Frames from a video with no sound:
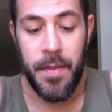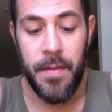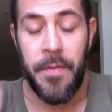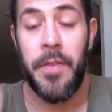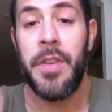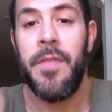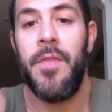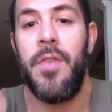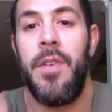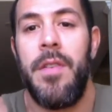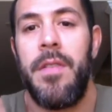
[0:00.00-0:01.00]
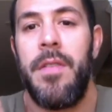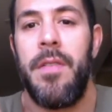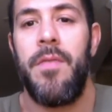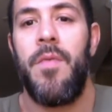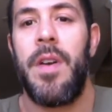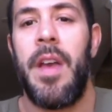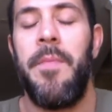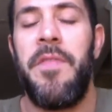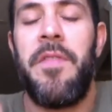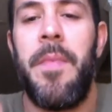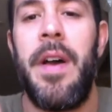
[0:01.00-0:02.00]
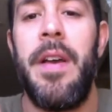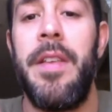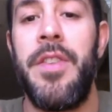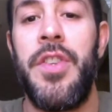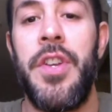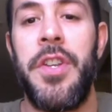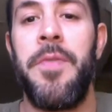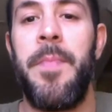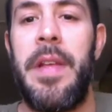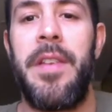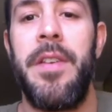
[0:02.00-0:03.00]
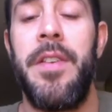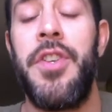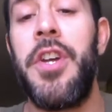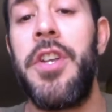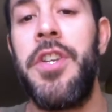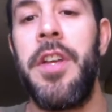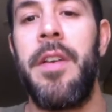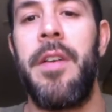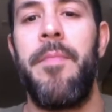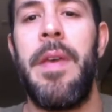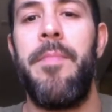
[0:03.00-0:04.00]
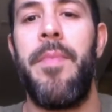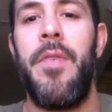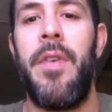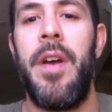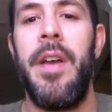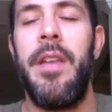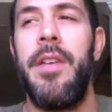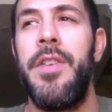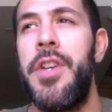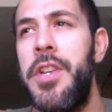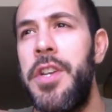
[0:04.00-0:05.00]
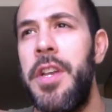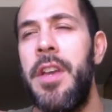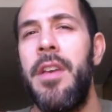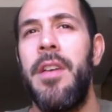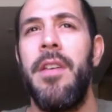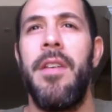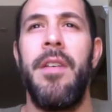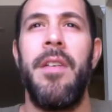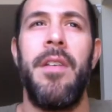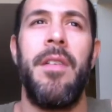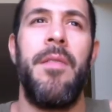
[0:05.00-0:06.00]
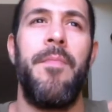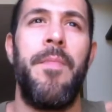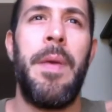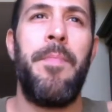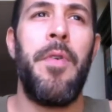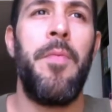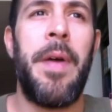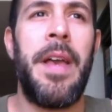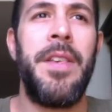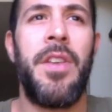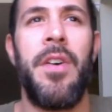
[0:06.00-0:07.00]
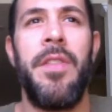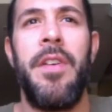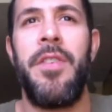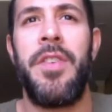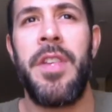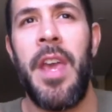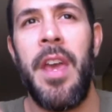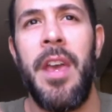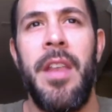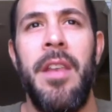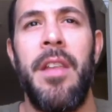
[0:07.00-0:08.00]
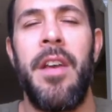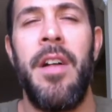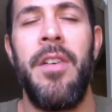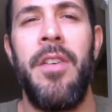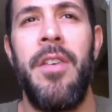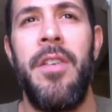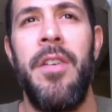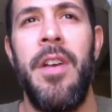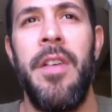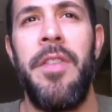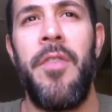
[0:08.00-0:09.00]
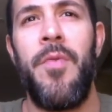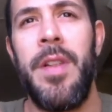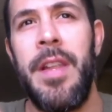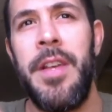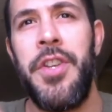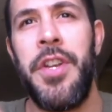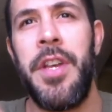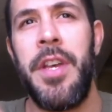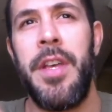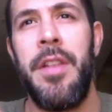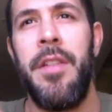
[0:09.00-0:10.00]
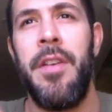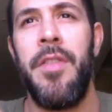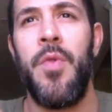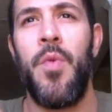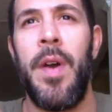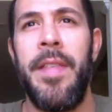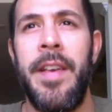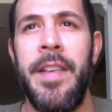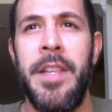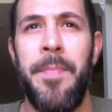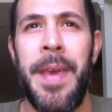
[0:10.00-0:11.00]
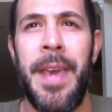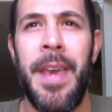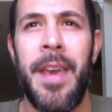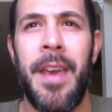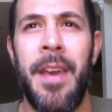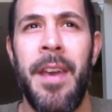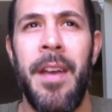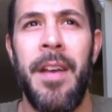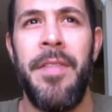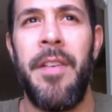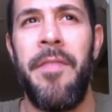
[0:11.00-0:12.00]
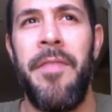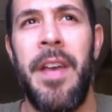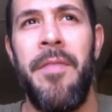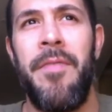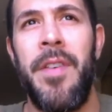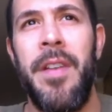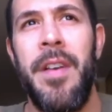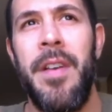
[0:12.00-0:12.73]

First of all, what comes to mind is judgment. Judging people, right? Judging people based on their skin color, their religion, the way they speak, their favorite